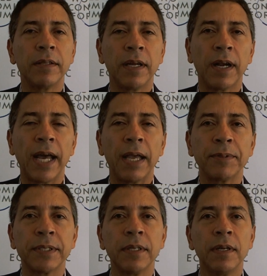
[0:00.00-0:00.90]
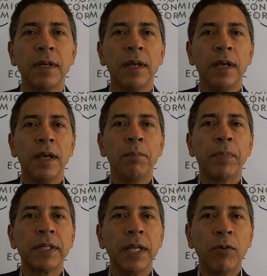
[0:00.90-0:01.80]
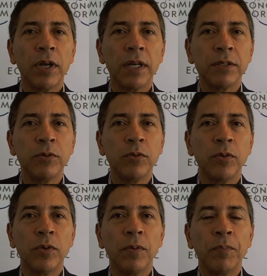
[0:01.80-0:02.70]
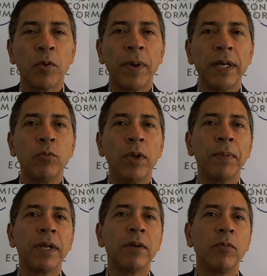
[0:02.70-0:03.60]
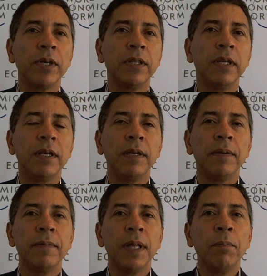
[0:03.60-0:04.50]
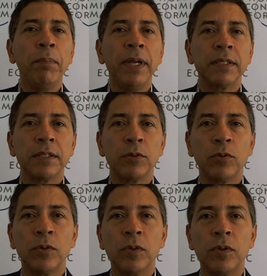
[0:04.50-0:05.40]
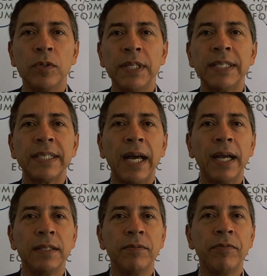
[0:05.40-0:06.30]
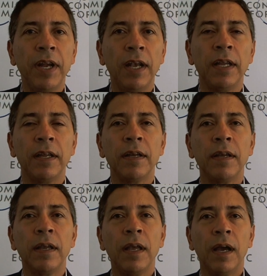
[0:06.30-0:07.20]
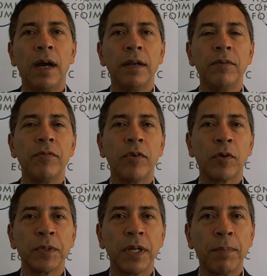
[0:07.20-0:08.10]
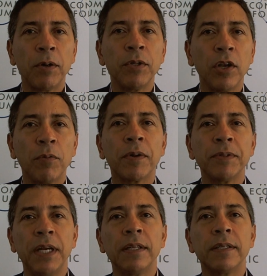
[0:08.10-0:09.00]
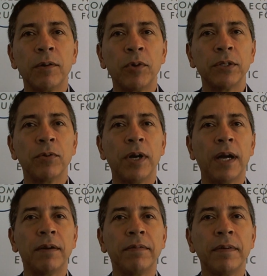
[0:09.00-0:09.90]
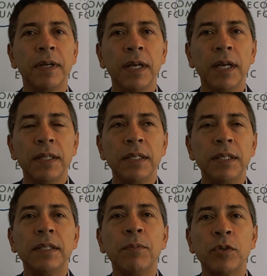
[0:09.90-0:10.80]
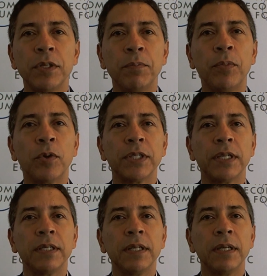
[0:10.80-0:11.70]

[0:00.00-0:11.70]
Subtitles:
their lives, and particularly to provide women with the means to decide freely and informed about the number of children they want to have. This is the most important